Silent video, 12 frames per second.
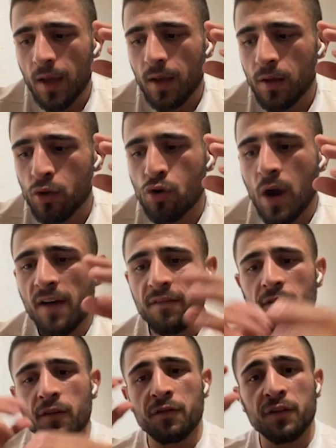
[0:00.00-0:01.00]
you
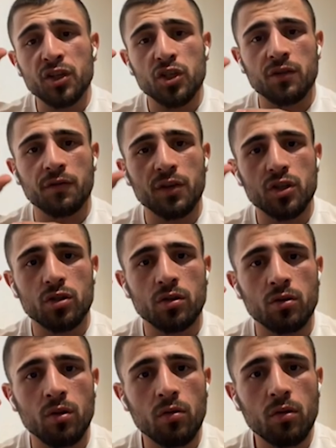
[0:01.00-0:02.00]
have a vision,
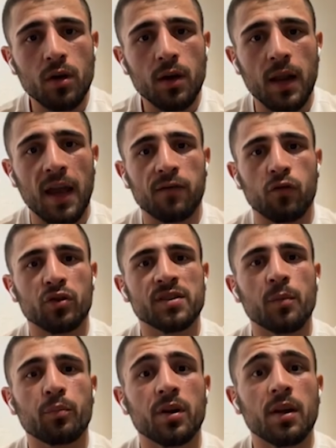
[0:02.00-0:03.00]
you know, like for
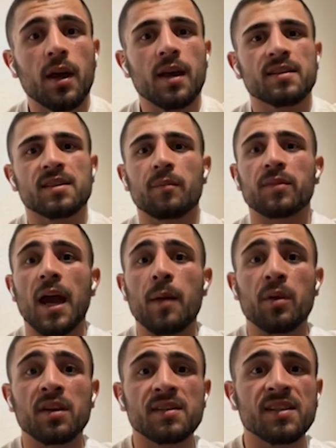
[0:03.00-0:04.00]
example, sometime
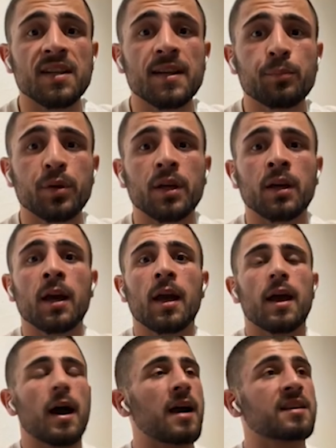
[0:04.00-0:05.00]
in sleeping
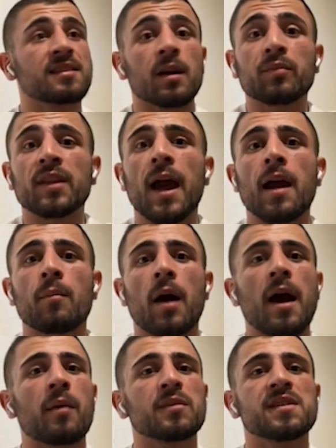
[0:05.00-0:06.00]
and sometime
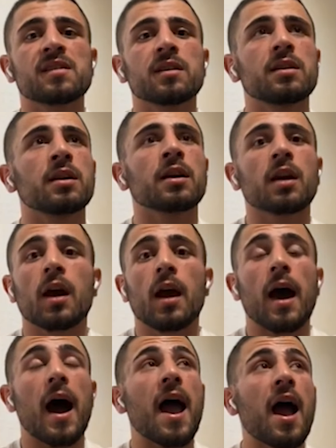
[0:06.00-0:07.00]
I am sitting,
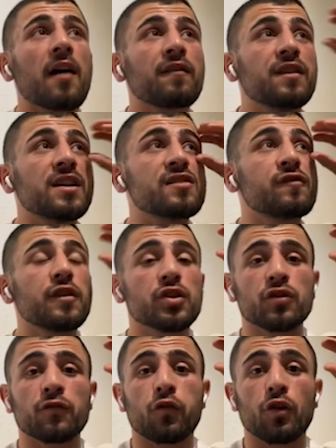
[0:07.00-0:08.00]
I have this
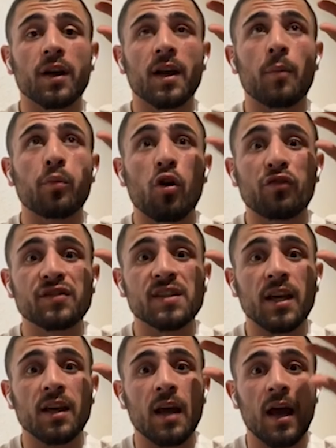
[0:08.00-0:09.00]
vision for a couple of
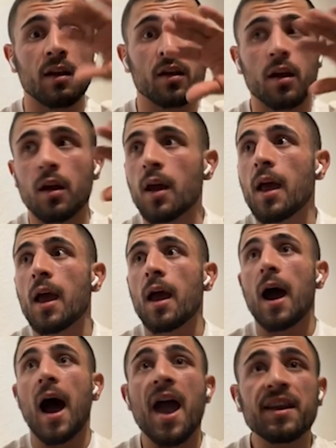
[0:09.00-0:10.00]
seconds, and
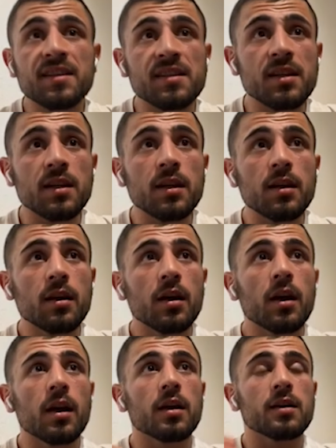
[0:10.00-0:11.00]
I see
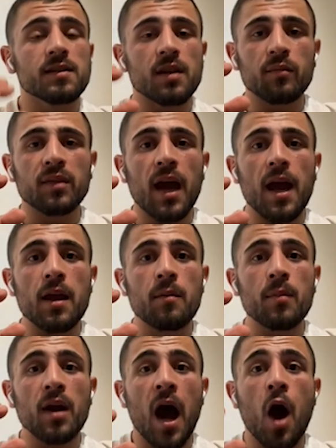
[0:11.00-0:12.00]

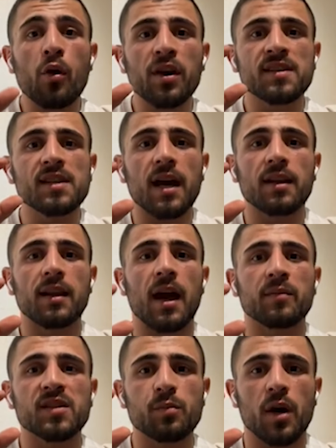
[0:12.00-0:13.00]
sometime how exactly
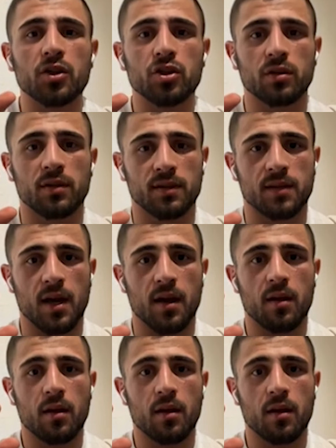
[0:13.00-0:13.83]
I'm smashing this guy,